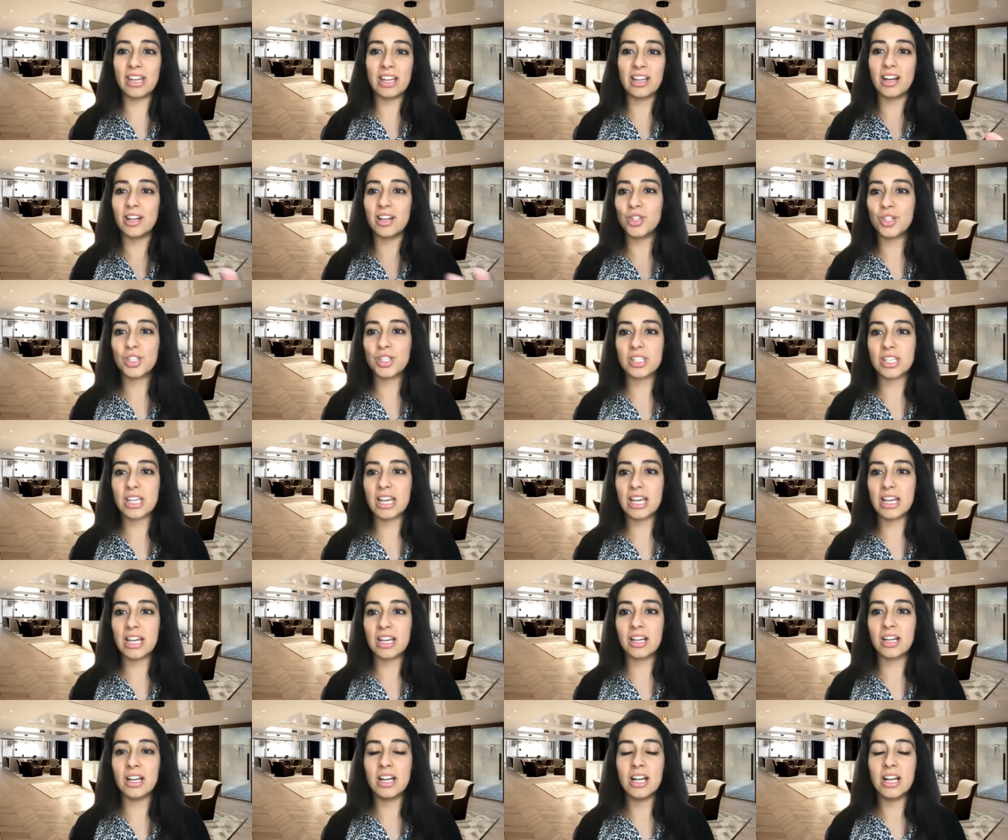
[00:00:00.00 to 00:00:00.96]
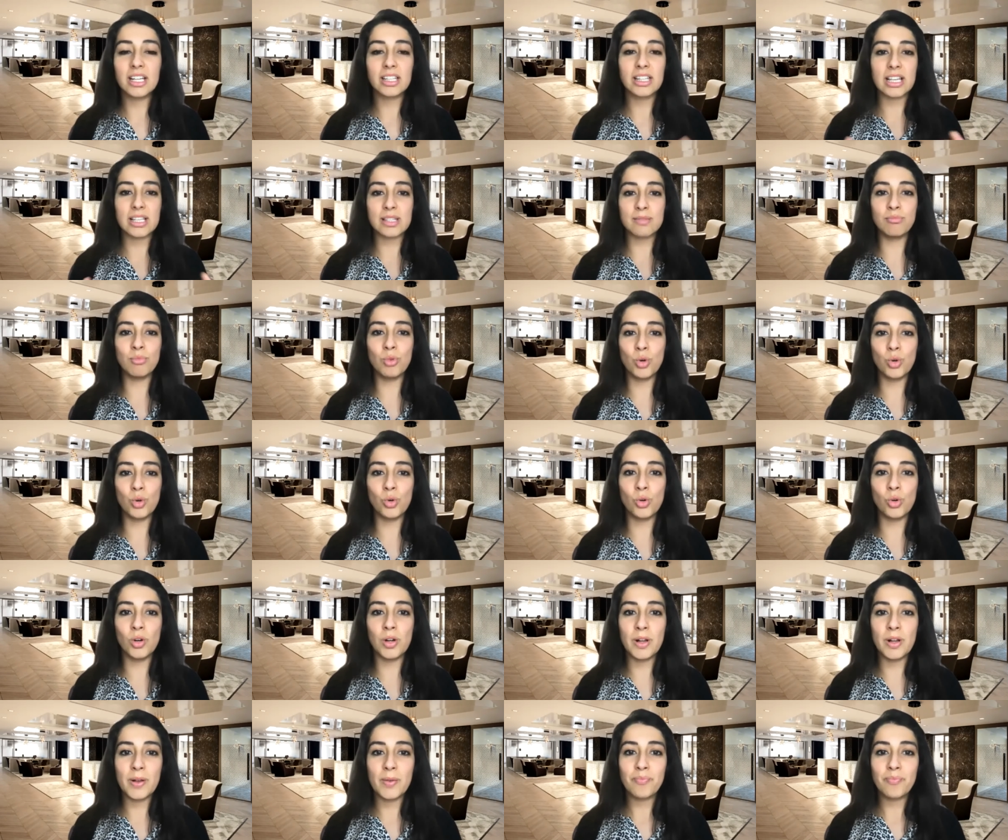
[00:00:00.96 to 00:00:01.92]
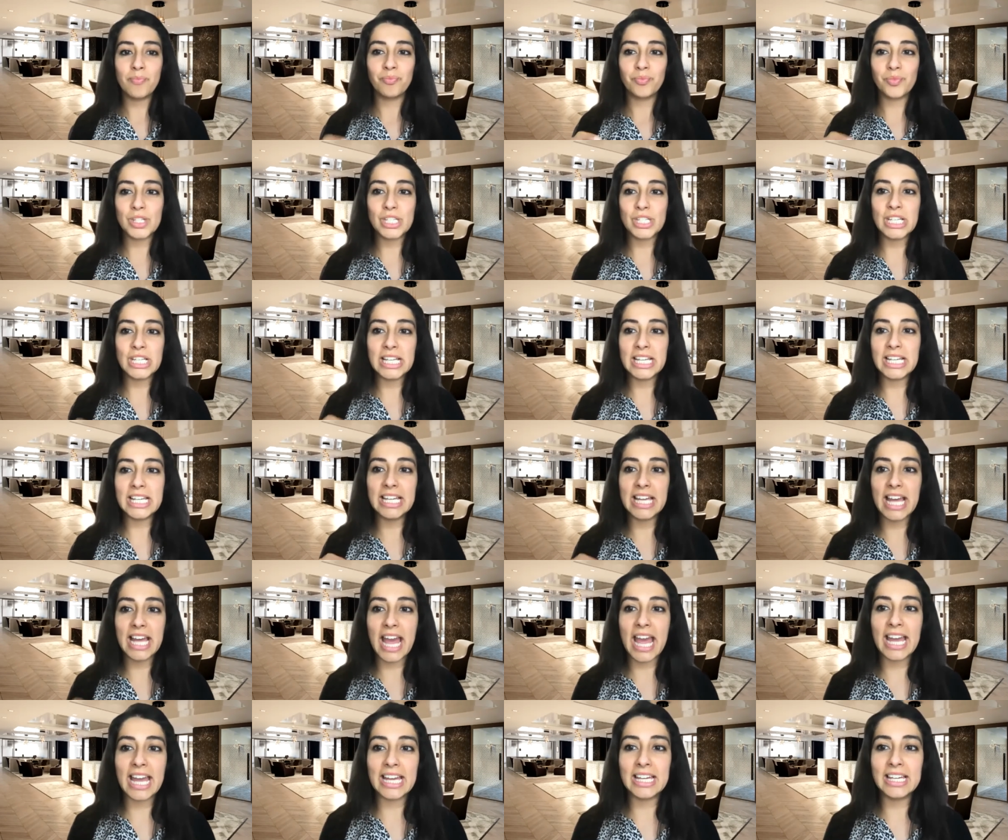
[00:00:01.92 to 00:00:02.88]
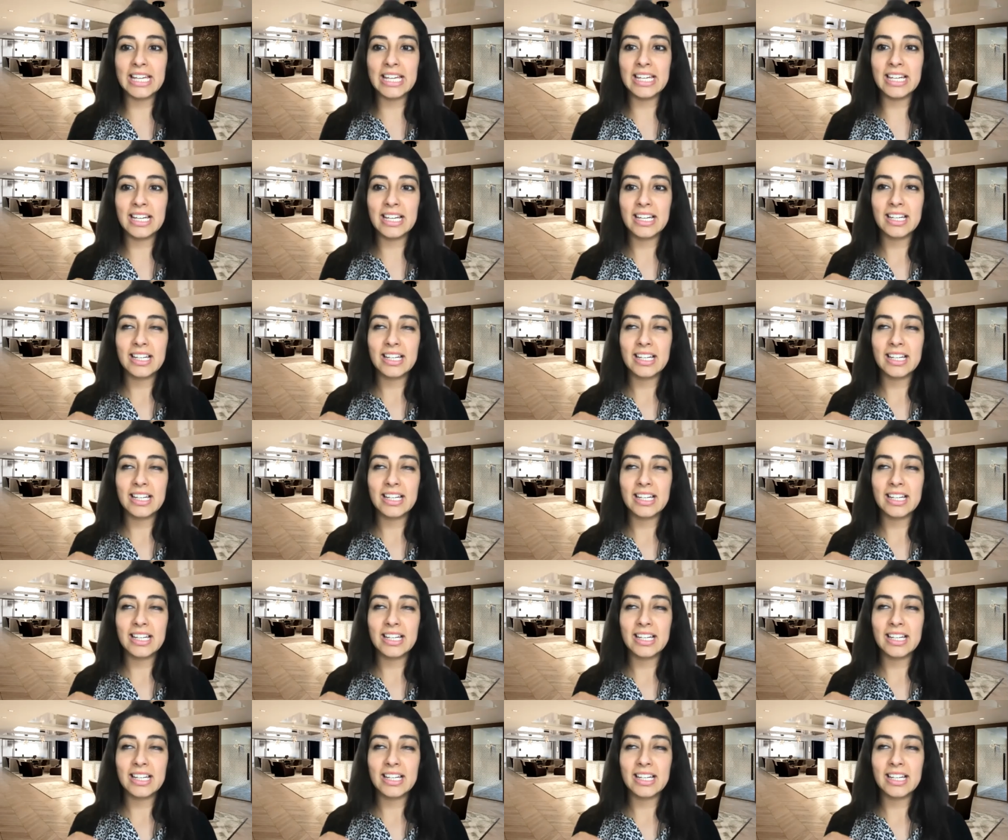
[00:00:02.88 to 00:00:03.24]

I just hear there's more D E A